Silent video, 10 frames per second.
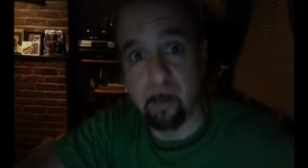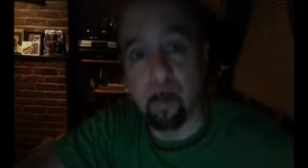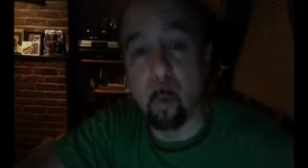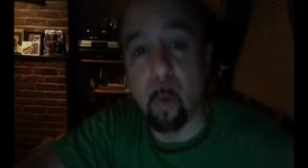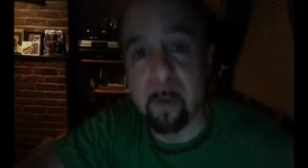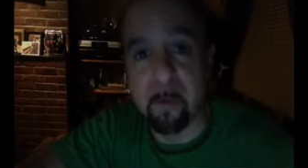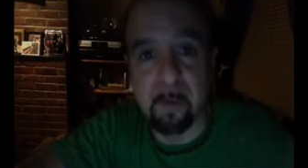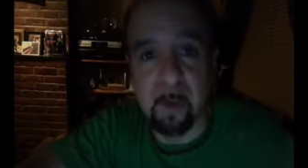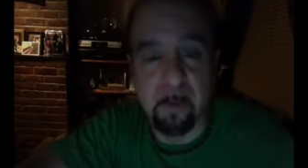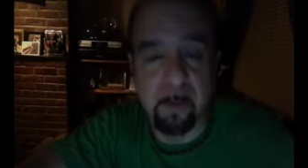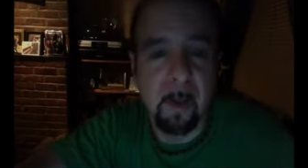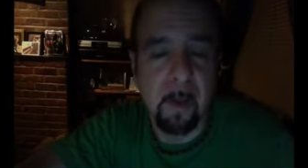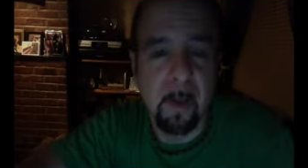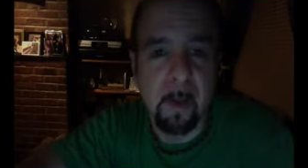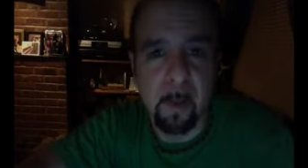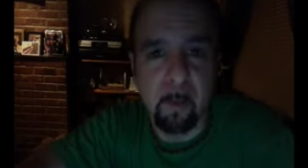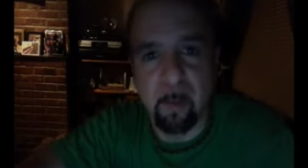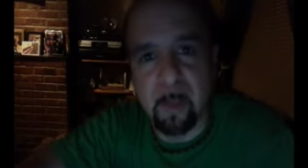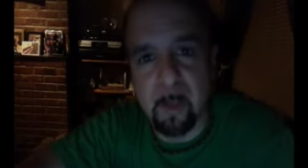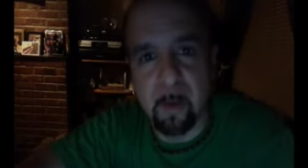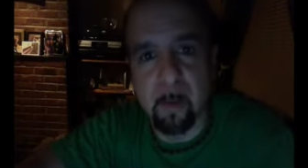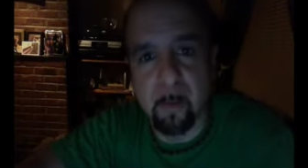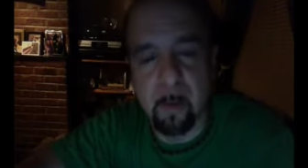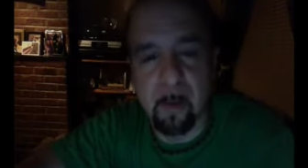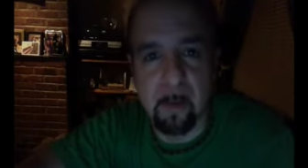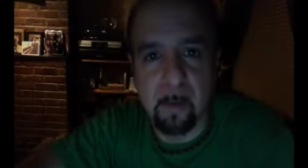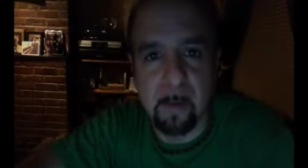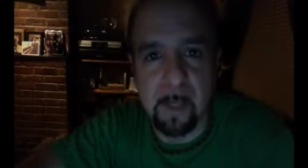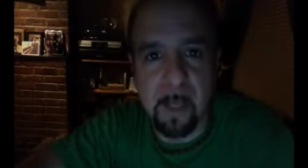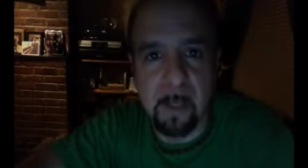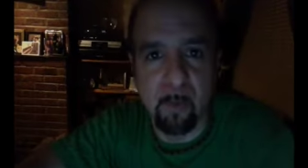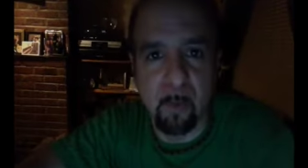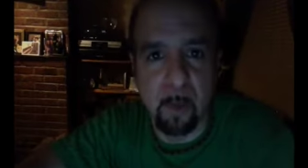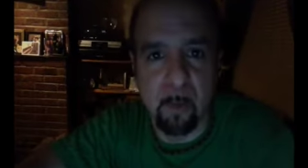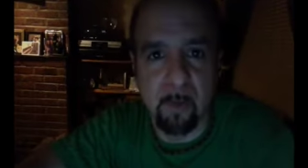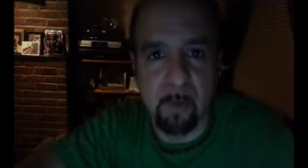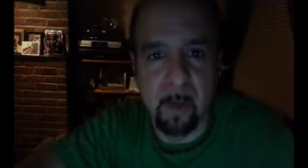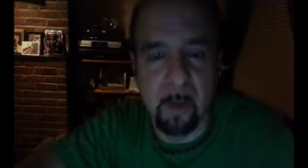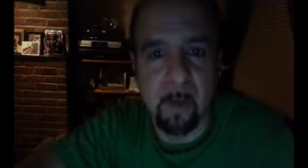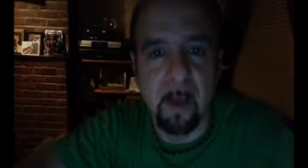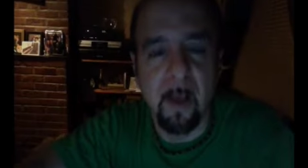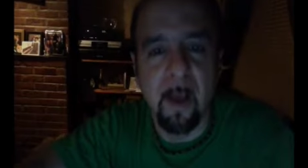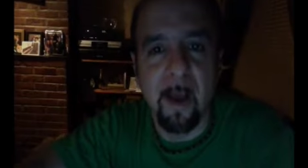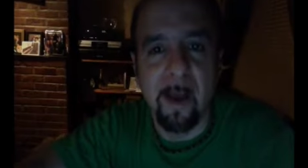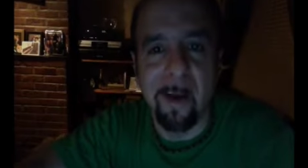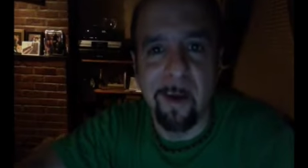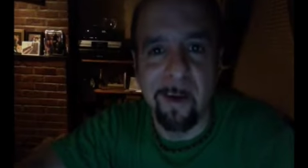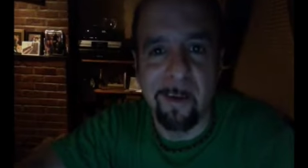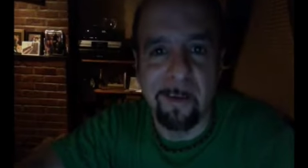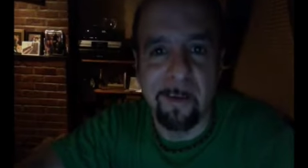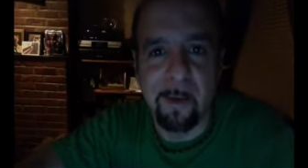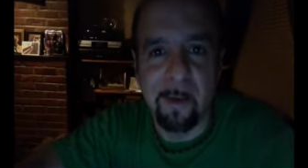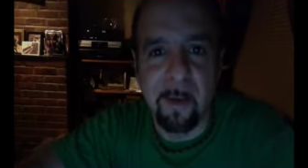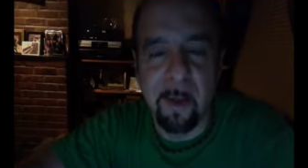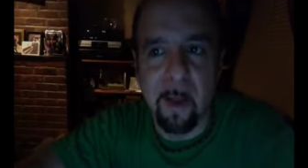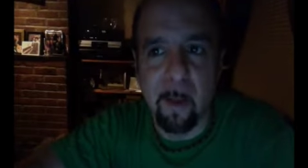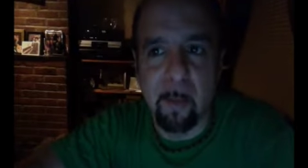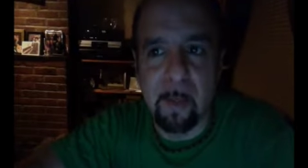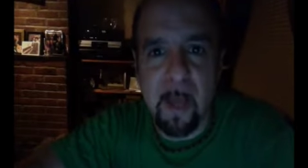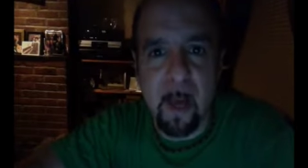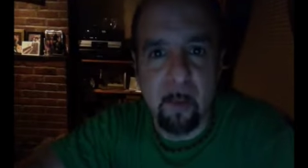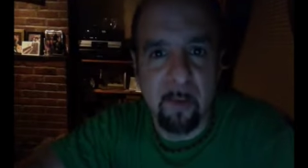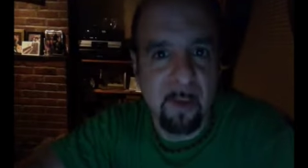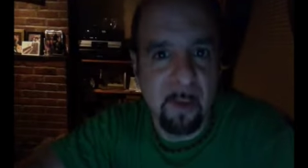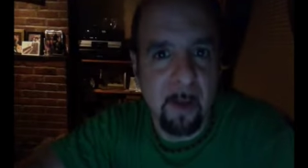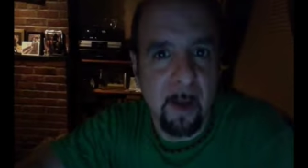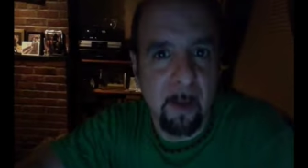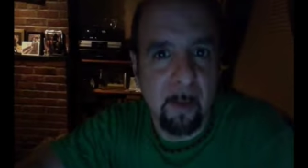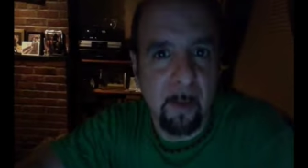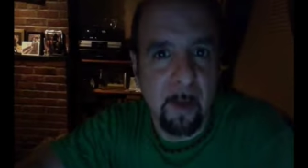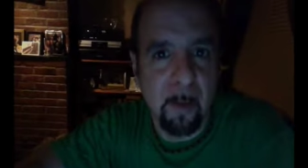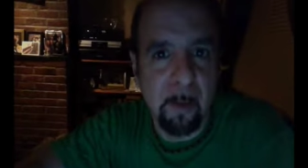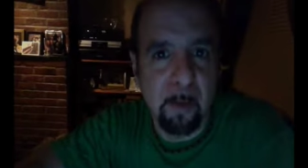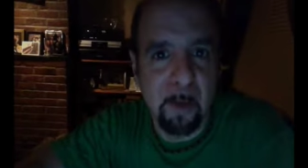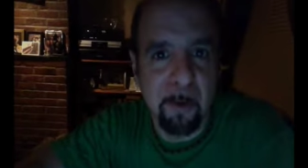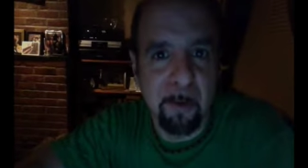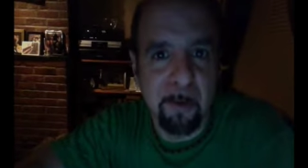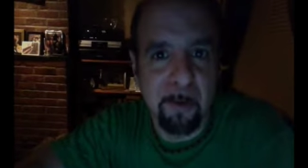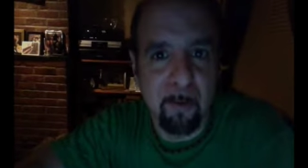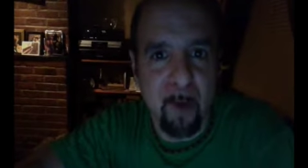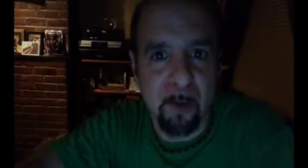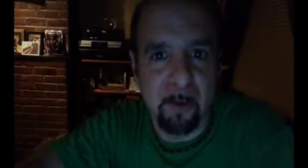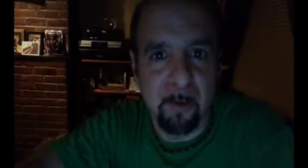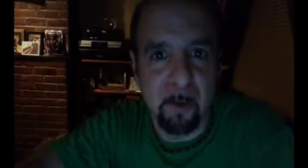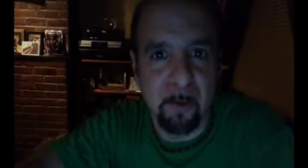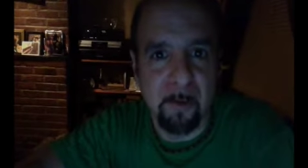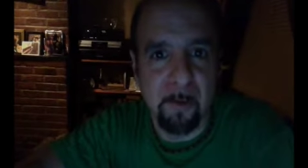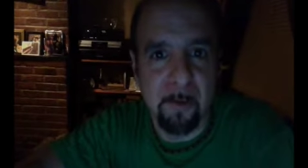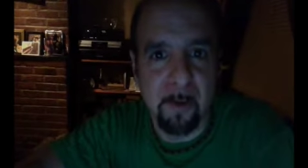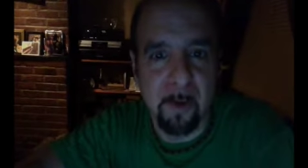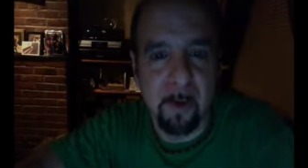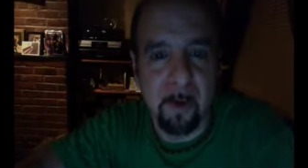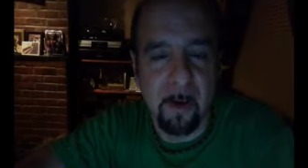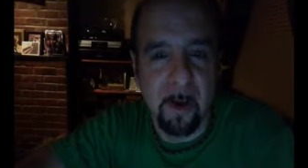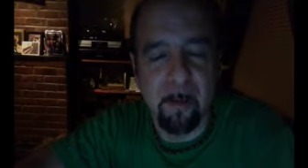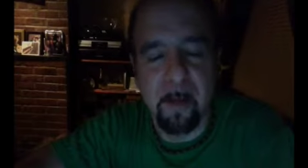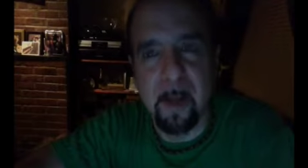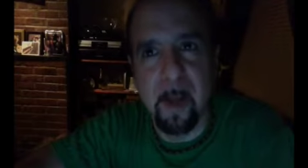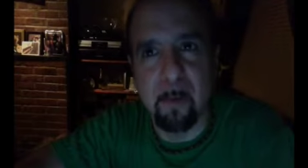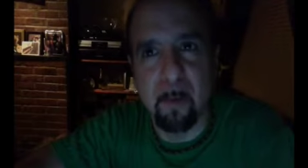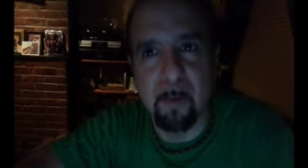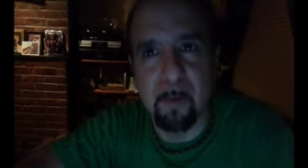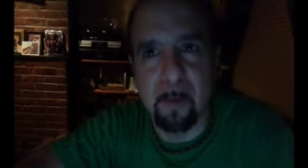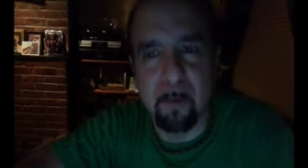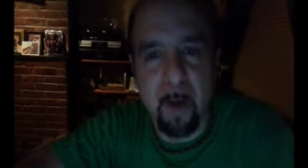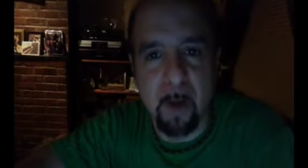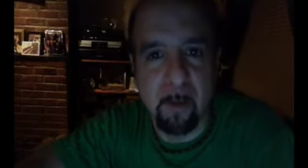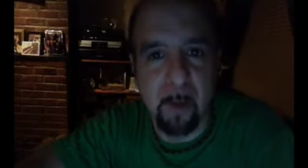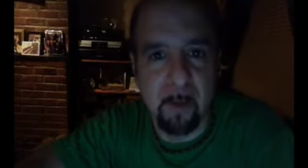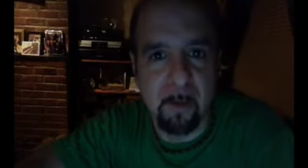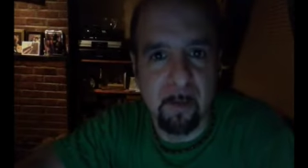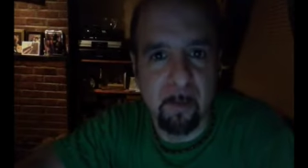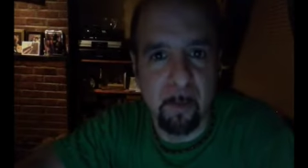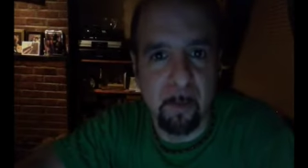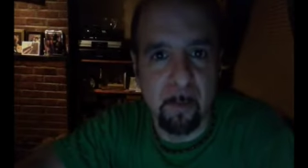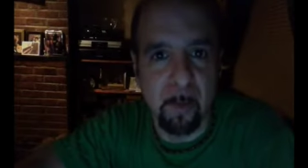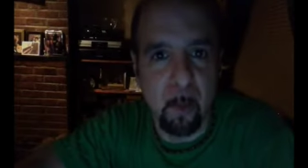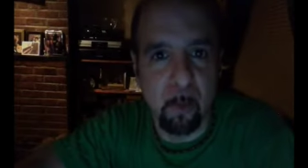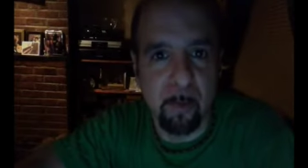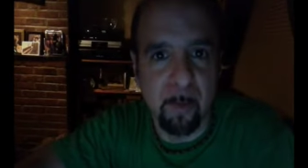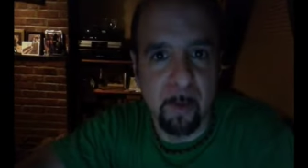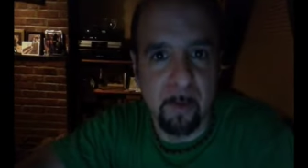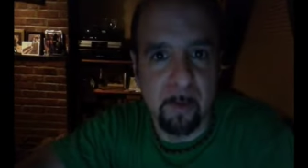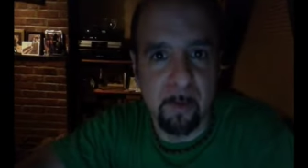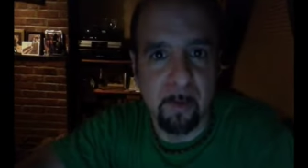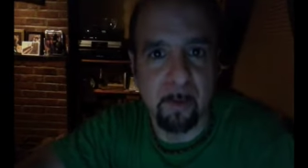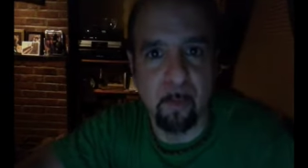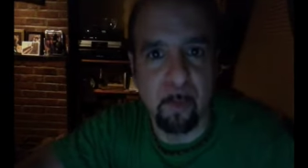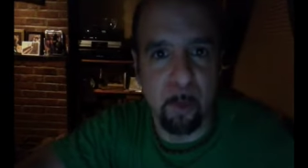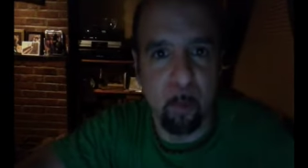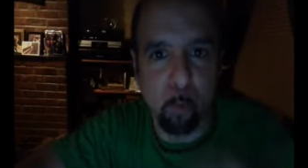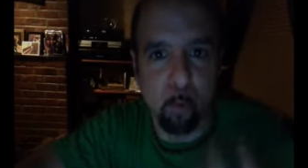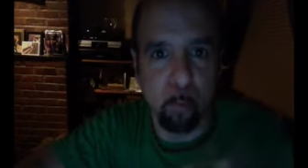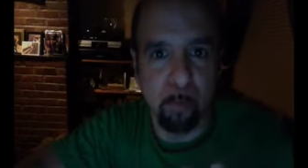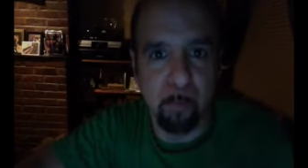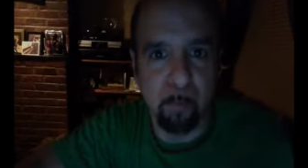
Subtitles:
new wave stuff that was big in the '80s when I was a kid. Uh, but yeah, I would say comic book heroes and rock stars are. In fact, I've always looked at rock bands as sort of the ultimate in superhero groups.